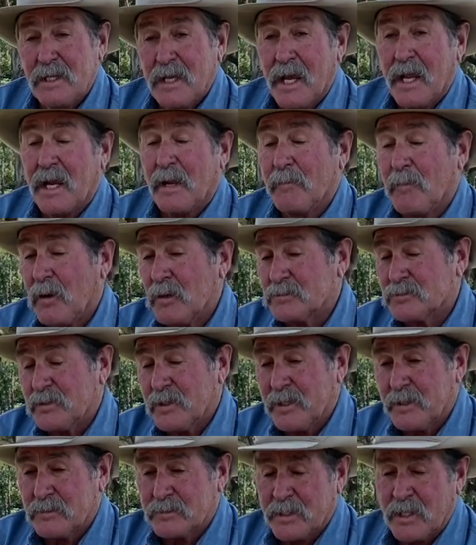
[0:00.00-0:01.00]
And I'm also
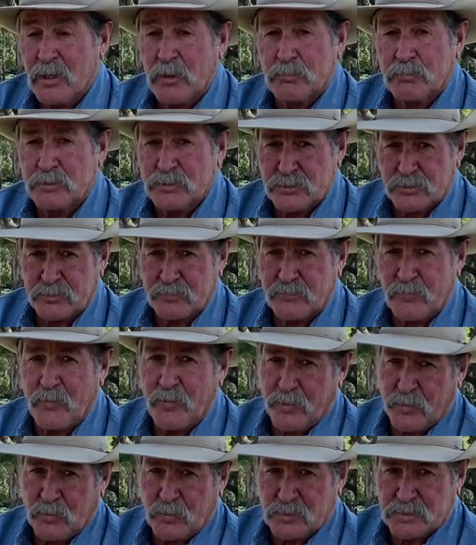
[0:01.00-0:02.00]
here to help preserve
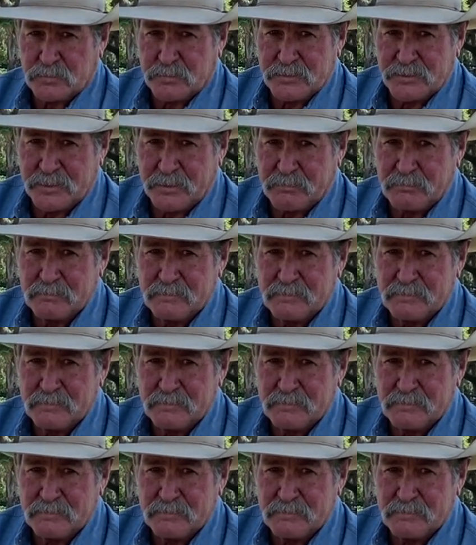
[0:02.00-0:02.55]
real horsemanship.